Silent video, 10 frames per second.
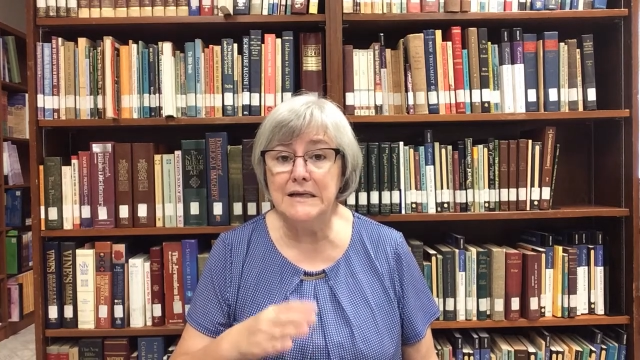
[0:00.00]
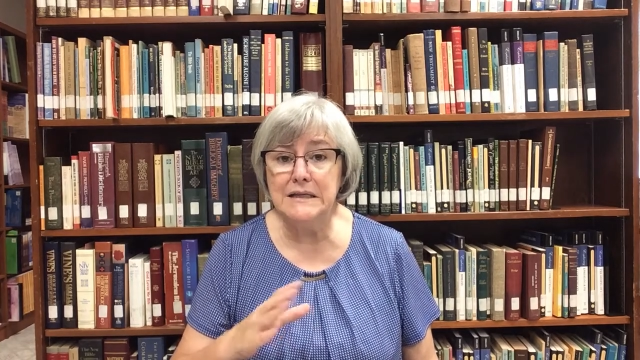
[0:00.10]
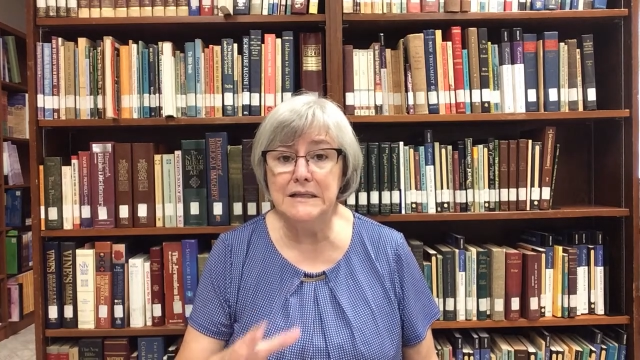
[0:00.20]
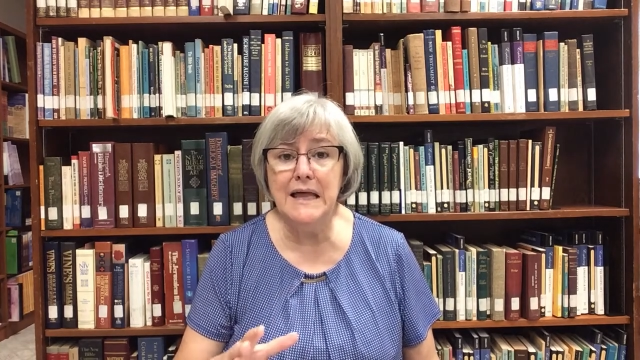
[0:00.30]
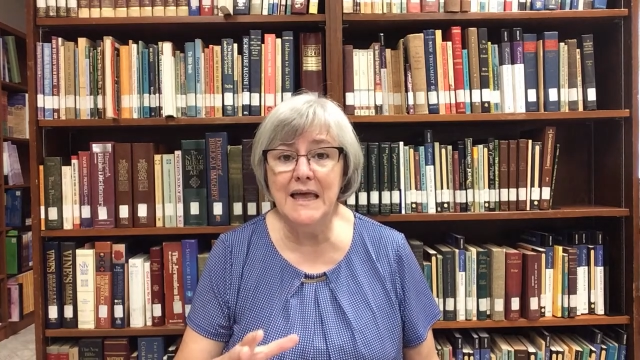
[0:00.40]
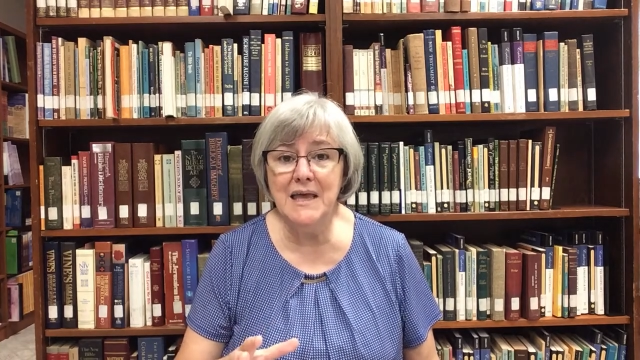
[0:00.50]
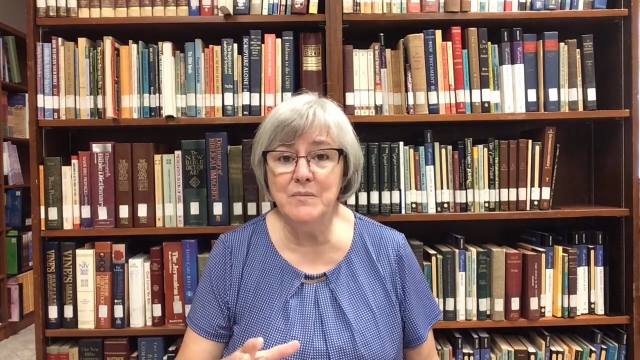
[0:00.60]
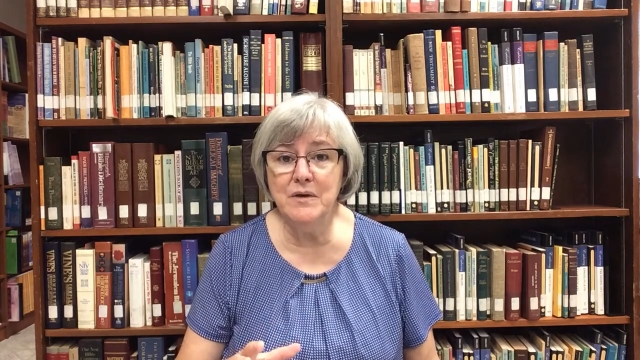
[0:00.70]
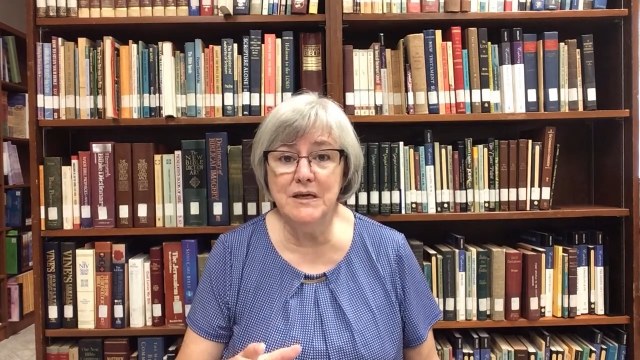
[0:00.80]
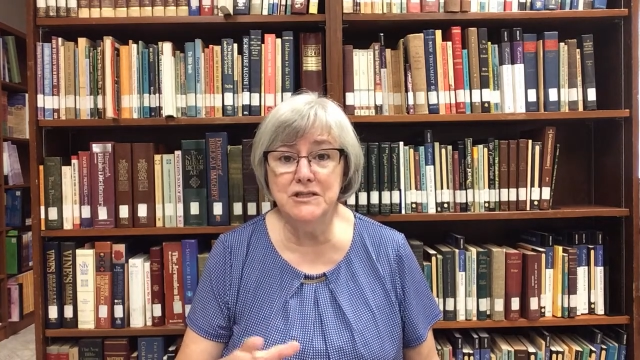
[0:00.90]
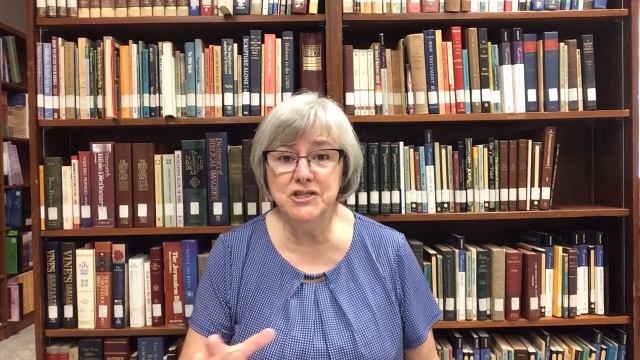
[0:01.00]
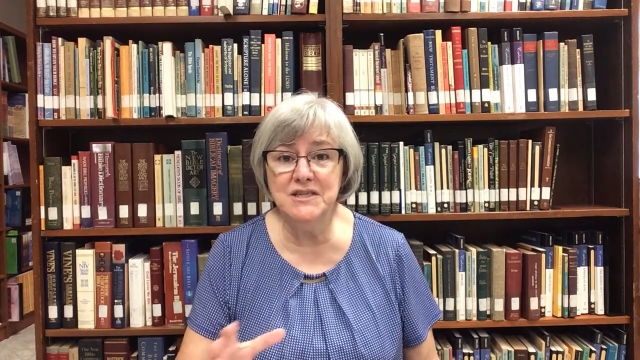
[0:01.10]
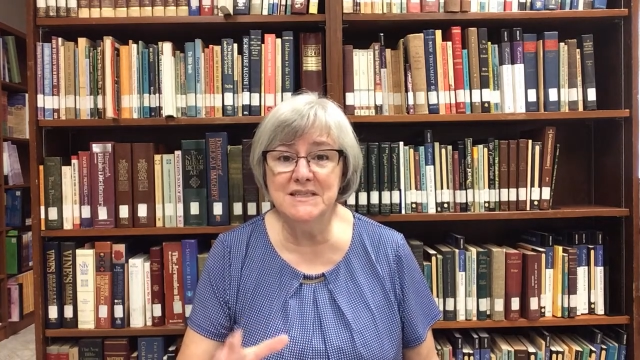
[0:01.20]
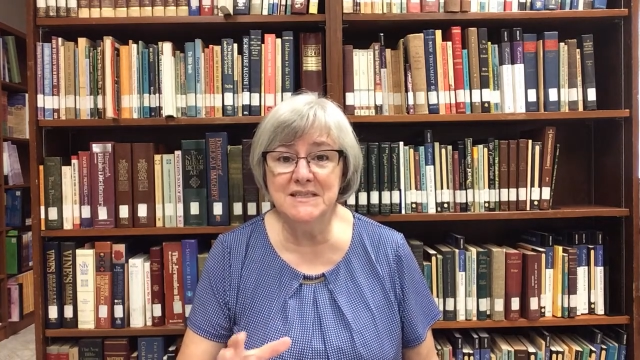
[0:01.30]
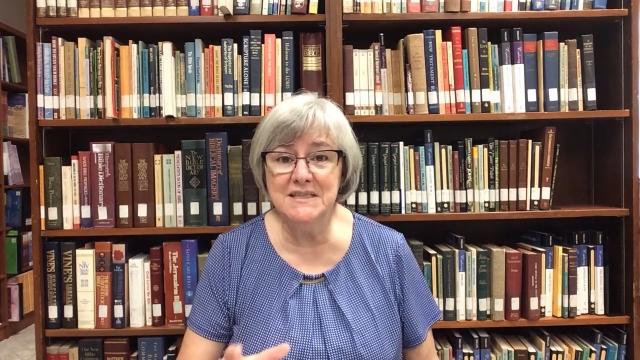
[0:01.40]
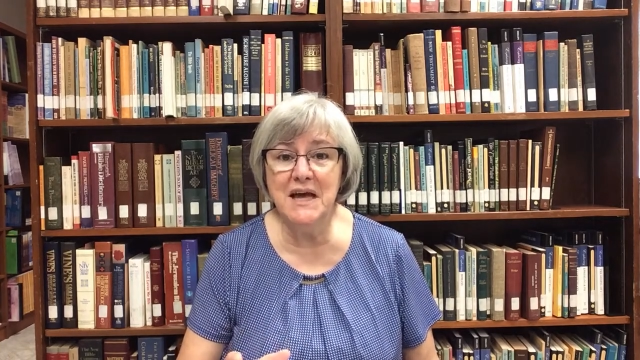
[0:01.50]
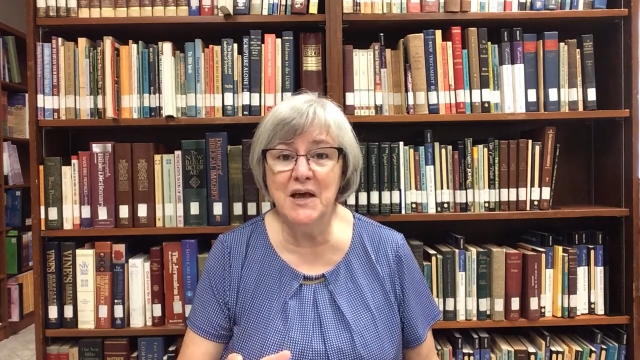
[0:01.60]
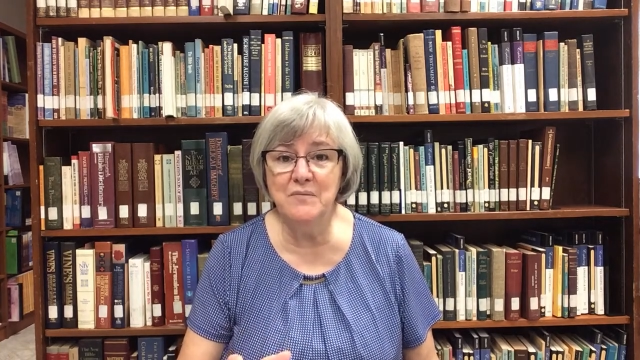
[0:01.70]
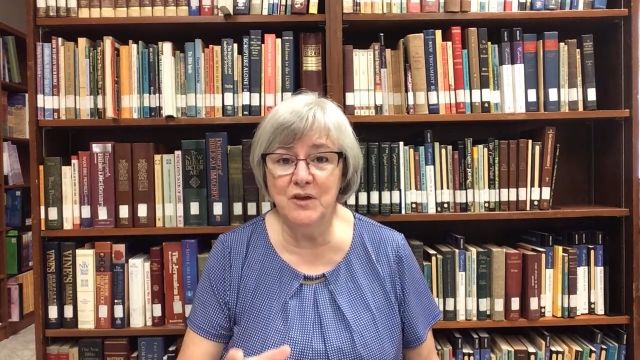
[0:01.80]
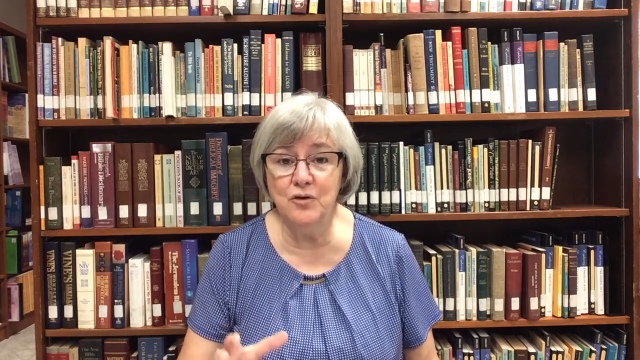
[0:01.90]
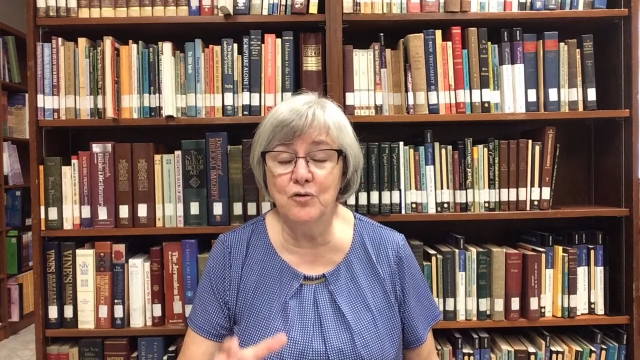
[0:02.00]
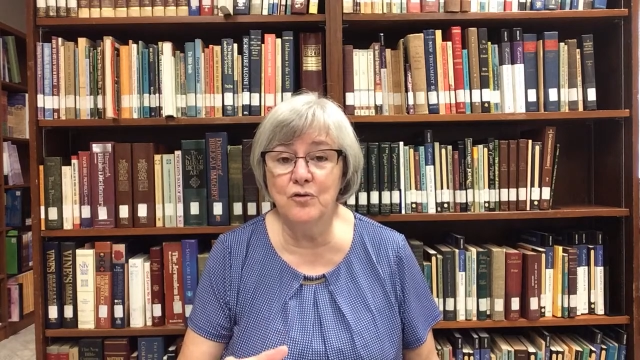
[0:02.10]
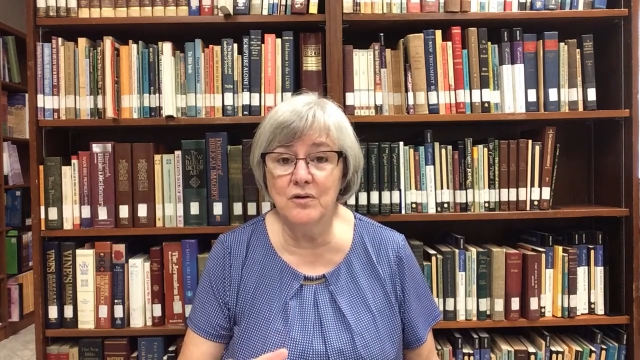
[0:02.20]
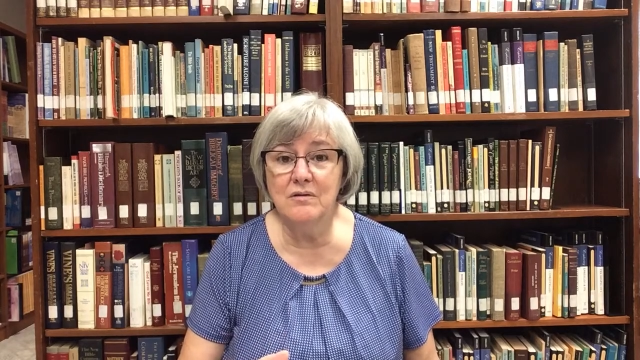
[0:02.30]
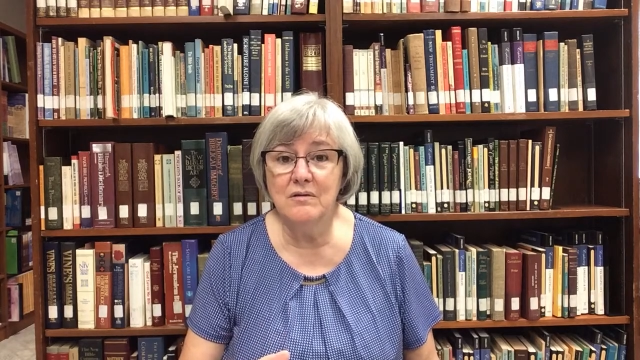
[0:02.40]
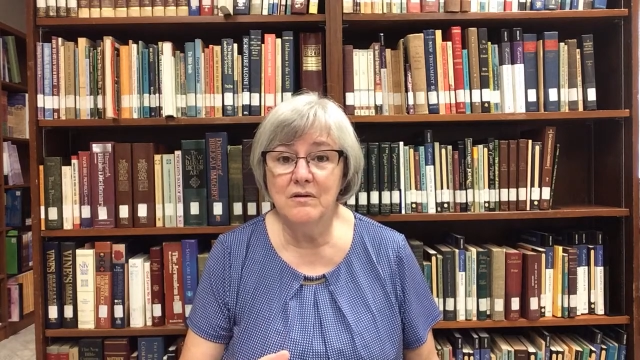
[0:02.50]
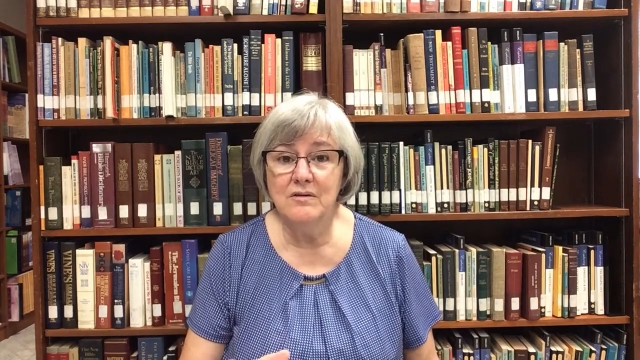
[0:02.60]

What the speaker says: claim in Jesus' name that you're going to